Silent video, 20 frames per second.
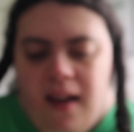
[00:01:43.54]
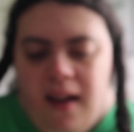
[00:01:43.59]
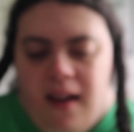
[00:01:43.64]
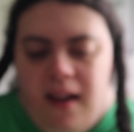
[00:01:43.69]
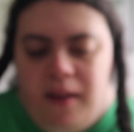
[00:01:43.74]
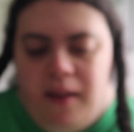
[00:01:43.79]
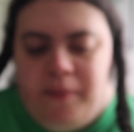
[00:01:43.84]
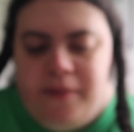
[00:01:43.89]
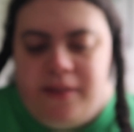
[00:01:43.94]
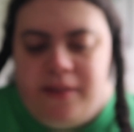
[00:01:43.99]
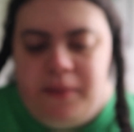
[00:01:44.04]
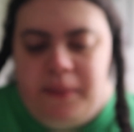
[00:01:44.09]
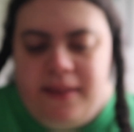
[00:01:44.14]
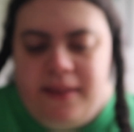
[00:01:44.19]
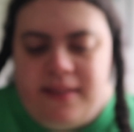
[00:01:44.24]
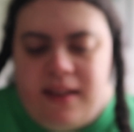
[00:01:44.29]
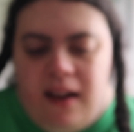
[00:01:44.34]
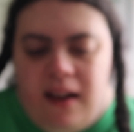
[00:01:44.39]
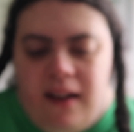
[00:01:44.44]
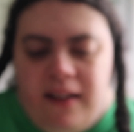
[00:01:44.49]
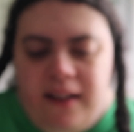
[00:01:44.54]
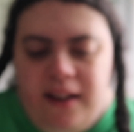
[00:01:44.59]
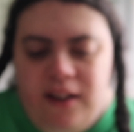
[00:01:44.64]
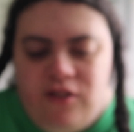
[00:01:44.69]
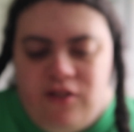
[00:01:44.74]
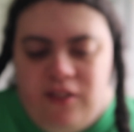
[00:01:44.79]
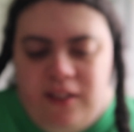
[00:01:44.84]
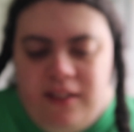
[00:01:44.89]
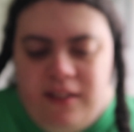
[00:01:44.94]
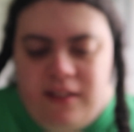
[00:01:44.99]
So it's a
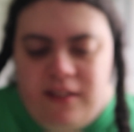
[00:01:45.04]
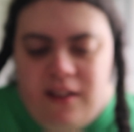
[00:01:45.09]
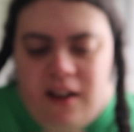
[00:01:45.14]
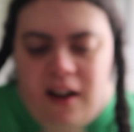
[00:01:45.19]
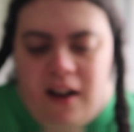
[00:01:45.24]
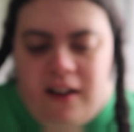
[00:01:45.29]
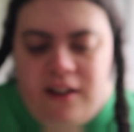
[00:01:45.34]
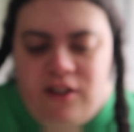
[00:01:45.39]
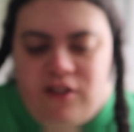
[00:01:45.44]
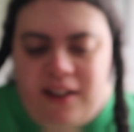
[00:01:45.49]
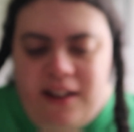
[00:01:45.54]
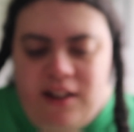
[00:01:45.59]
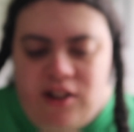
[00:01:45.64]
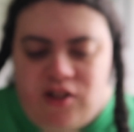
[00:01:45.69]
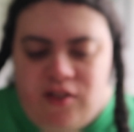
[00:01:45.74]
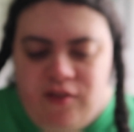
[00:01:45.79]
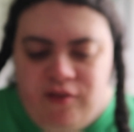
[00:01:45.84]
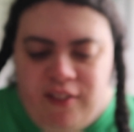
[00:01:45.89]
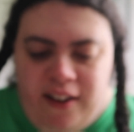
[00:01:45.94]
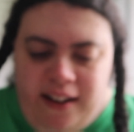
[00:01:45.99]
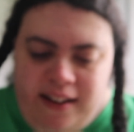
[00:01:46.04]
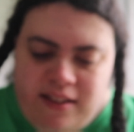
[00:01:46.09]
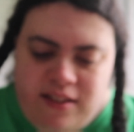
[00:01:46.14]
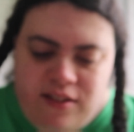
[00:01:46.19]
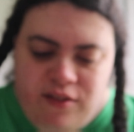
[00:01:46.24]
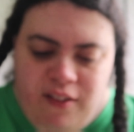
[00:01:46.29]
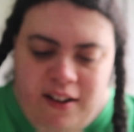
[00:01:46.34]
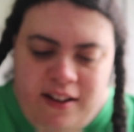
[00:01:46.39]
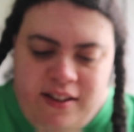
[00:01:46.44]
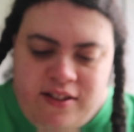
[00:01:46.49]
hydration
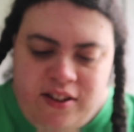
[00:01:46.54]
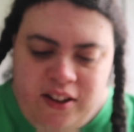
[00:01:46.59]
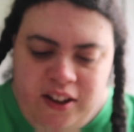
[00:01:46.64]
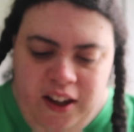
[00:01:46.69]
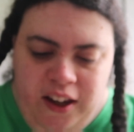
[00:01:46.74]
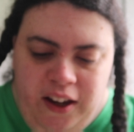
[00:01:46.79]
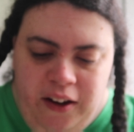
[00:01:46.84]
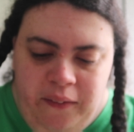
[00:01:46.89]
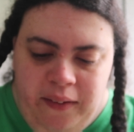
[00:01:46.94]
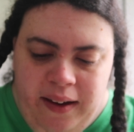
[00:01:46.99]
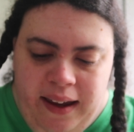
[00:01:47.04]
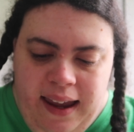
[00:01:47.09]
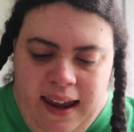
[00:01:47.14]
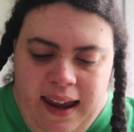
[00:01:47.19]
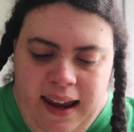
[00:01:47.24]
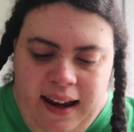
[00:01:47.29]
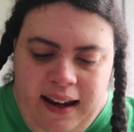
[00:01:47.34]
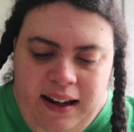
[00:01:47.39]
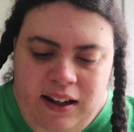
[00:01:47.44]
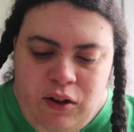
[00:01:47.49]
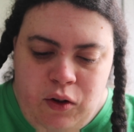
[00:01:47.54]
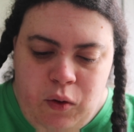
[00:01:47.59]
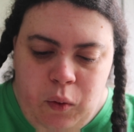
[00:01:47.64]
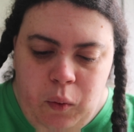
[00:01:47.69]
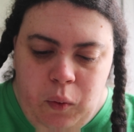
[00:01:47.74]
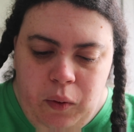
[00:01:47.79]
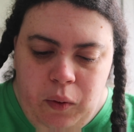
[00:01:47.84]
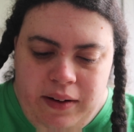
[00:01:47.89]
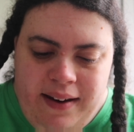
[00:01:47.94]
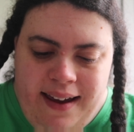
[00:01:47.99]
rescue
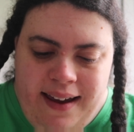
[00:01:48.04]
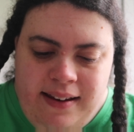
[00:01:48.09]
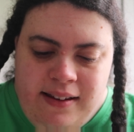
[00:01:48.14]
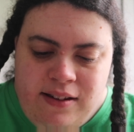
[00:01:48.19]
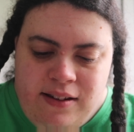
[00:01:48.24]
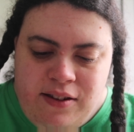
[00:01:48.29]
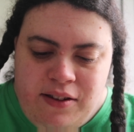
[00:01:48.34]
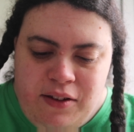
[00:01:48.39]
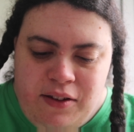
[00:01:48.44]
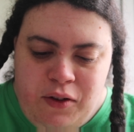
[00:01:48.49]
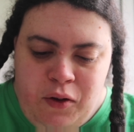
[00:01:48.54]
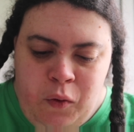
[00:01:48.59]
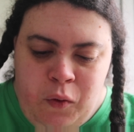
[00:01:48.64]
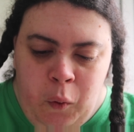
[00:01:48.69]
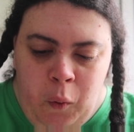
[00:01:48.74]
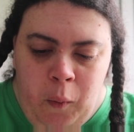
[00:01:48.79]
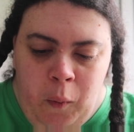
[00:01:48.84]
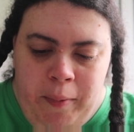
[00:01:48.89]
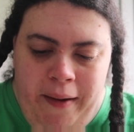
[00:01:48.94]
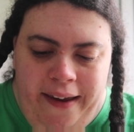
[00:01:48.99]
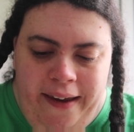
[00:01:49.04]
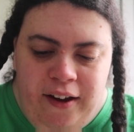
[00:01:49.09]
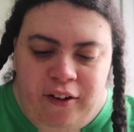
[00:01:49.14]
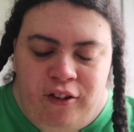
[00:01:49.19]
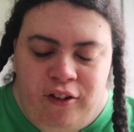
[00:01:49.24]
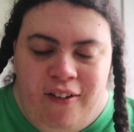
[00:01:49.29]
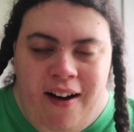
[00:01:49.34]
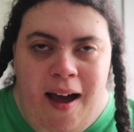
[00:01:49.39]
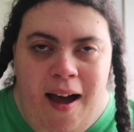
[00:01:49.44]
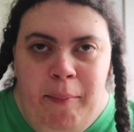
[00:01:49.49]
intense sorbet
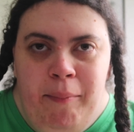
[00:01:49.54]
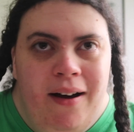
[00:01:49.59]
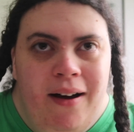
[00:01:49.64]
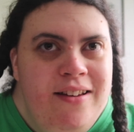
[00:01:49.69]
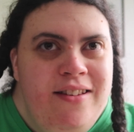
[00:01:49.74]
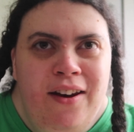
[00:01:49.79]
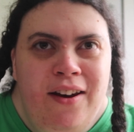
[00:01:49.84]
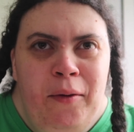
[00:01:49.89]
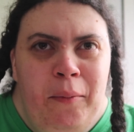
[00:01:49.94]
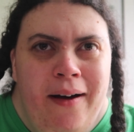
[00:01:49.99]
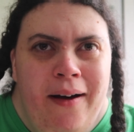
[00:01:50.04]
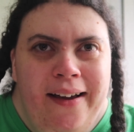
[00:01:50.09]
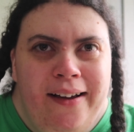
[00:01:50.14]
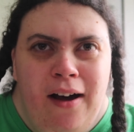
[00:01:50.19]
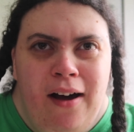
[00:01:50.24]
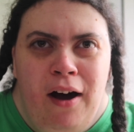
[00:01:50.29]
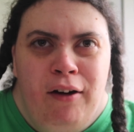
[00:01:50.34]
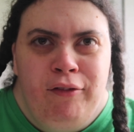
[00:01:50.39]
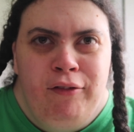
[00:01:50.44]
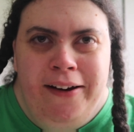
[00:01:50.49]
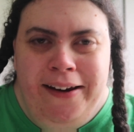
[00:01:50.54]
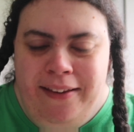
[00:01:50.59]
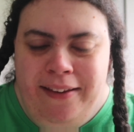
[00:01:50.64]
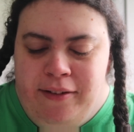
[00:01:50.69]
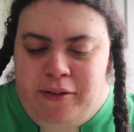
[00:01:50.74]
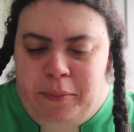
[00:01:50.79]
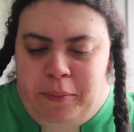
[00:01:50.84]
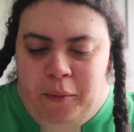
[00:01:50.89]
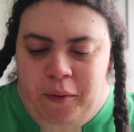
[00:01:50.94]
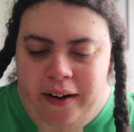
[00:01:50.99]
creme. I don't know why I can't read
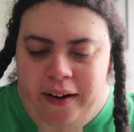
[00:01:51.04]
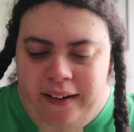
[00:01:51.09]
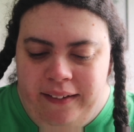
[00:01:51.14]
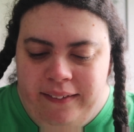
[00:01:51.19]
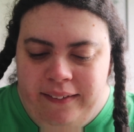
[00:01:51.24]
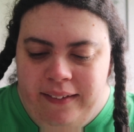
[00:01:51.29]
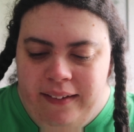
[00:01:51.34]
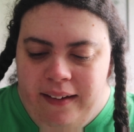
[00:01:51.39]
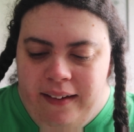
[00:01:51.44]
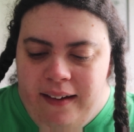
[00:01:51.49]
this morning.